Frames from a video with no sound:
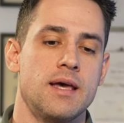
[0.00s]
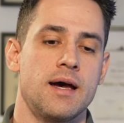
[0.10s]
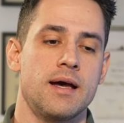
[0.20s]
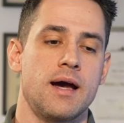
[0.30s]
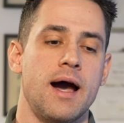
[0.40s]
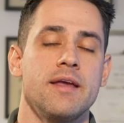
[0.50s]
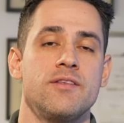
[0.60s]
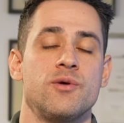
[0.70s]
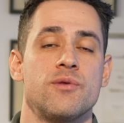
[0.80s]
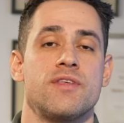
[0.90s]
Uh, I
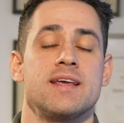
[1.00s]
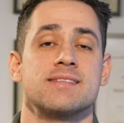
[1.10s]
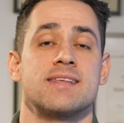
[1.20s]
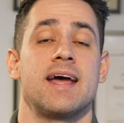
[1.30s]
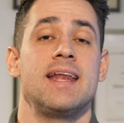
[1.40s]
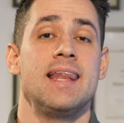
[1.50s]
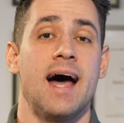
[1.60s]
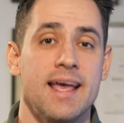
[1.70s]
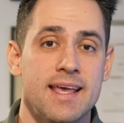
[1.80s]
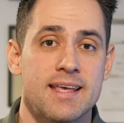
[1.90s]
do things that I
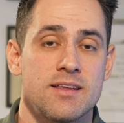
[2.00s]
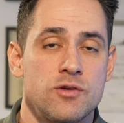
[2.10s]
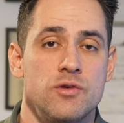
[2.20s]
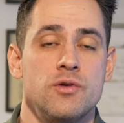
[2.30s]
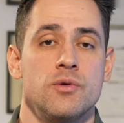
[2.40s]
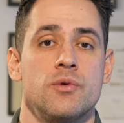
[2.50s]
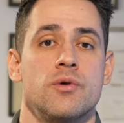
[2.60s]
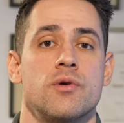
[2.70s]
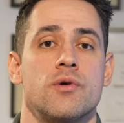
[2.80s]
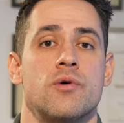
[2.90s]
like to do